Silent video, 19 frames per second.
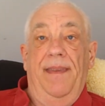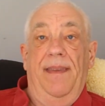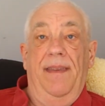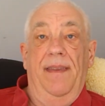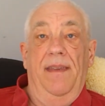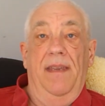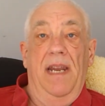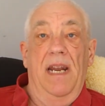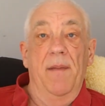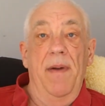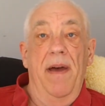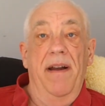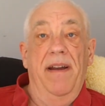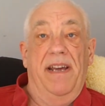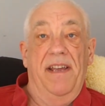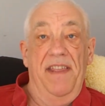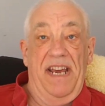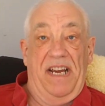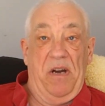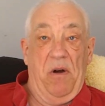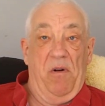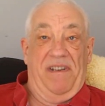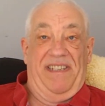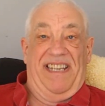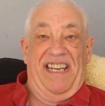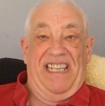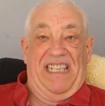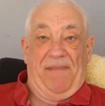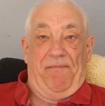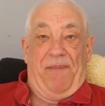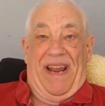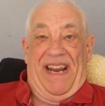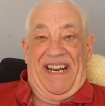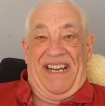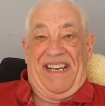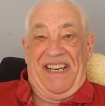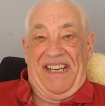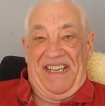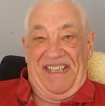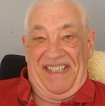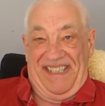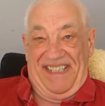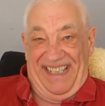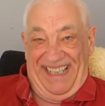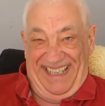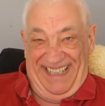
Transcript: In America, they're called suspenders,